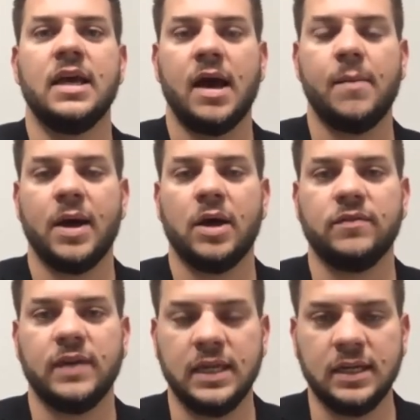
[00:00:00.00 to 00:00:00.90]
amount
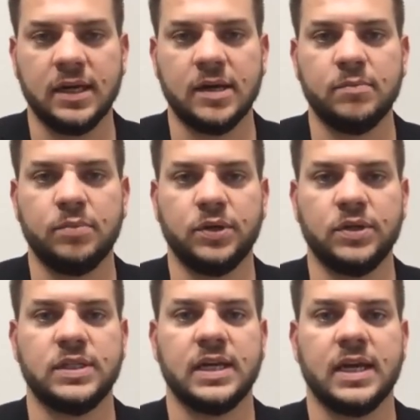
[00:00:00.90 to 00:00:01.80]
of income
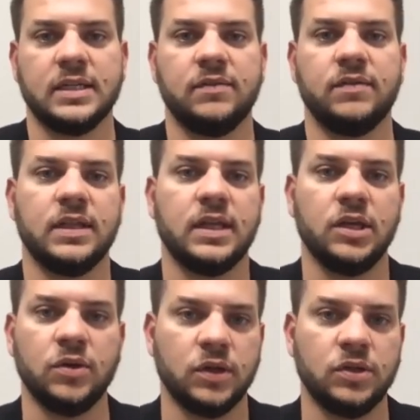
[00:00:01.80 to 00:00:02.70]
producing activity that
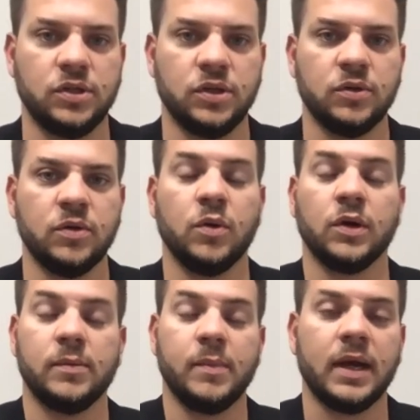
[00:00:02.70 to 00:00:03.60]
you can do, or
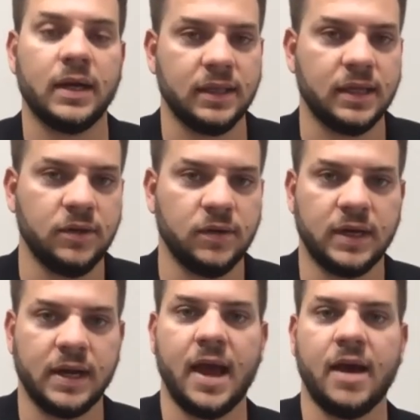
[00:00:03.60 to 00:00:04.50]
commodity that you can
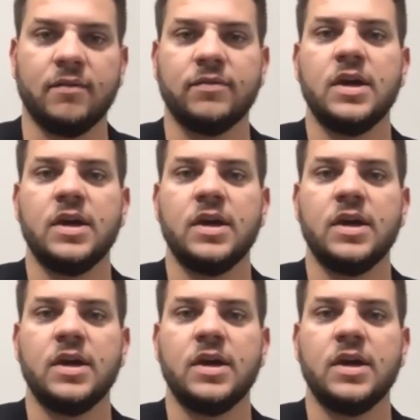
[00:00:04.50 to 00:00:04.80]
have